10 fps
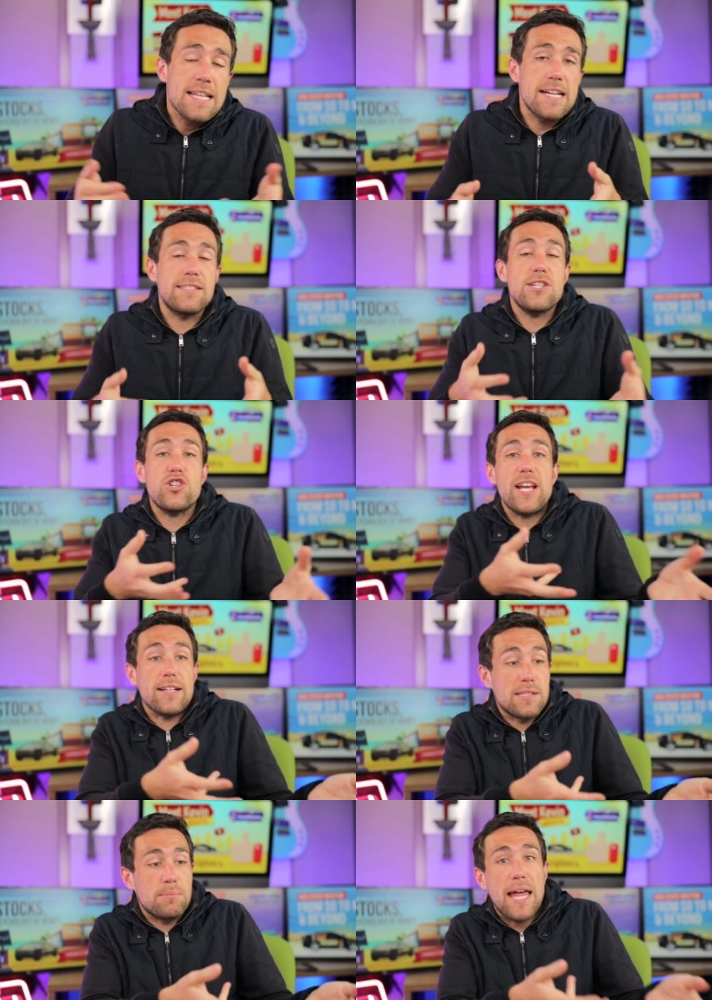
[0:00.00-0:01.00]
that she
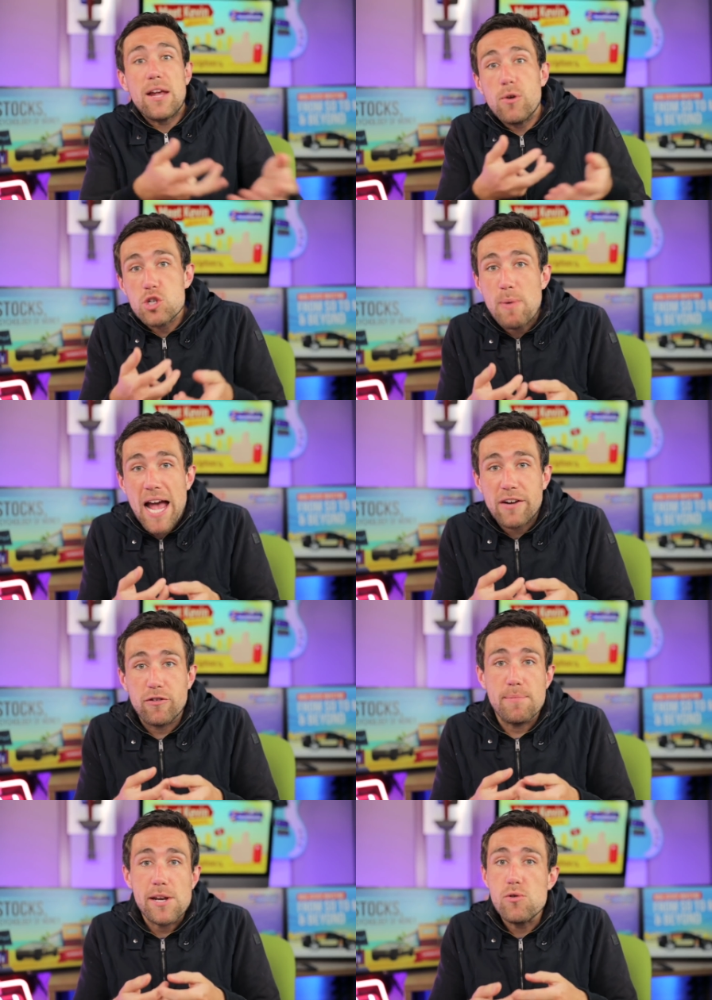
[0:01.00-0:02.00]
got some language back
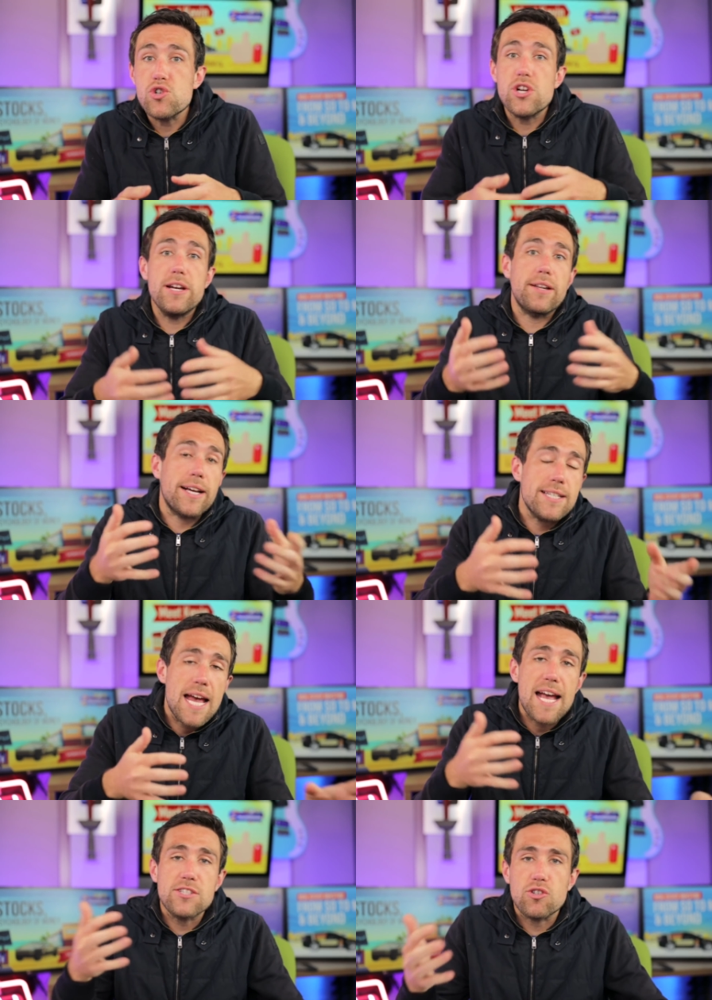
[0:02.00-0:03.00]
from Mnuchin, like a
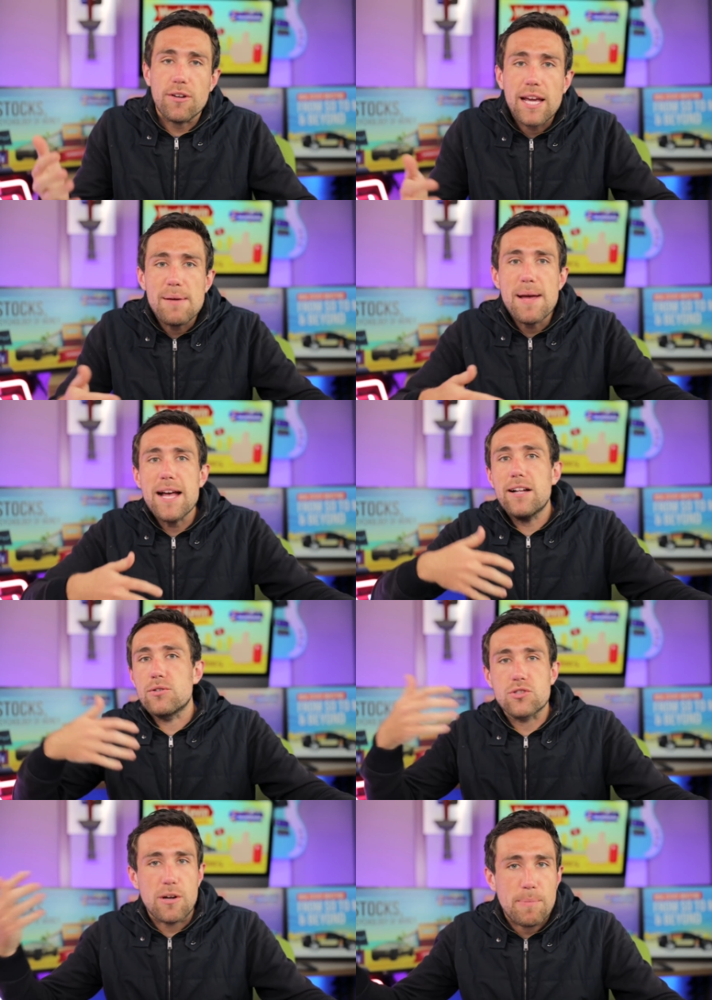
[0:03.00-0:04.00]
text or email,
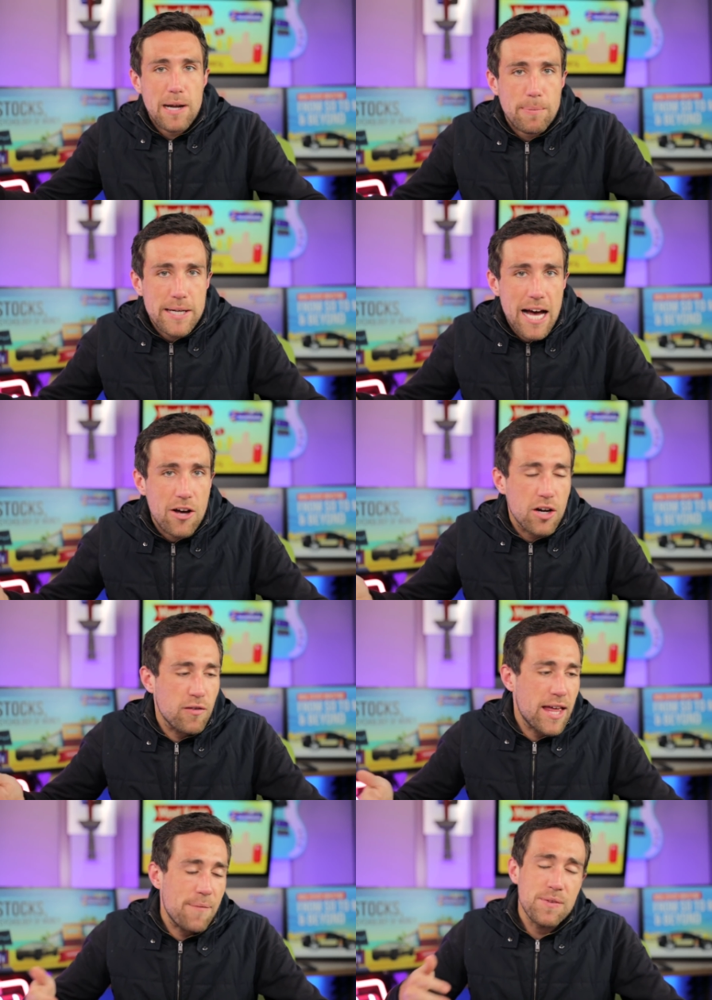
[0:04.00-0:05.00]
was jumping up and down
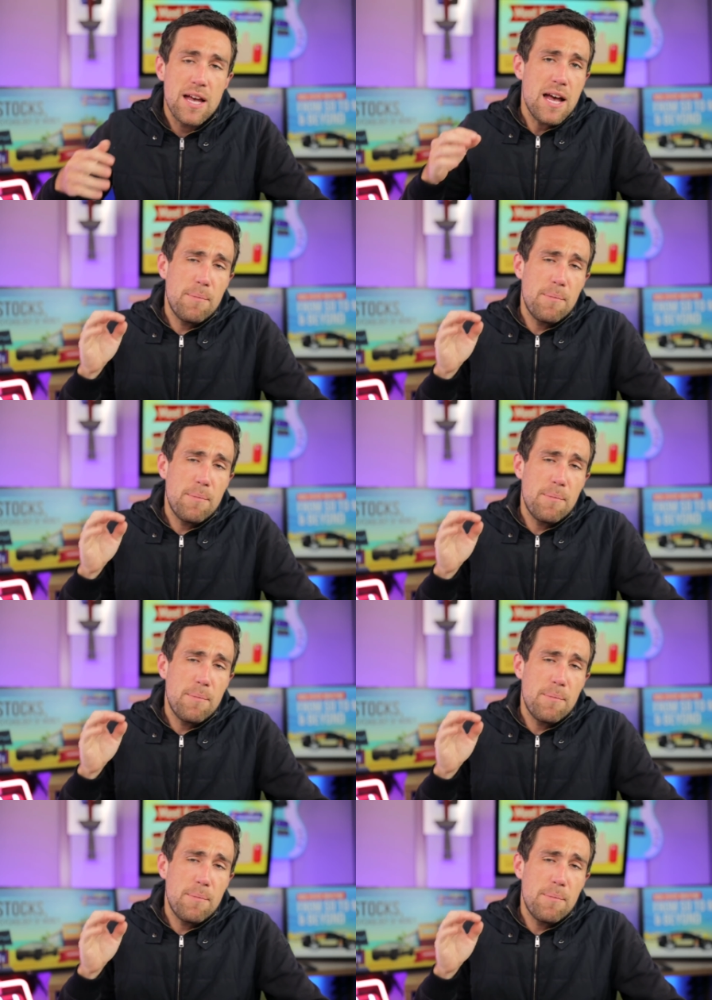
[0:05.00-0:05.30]
over that.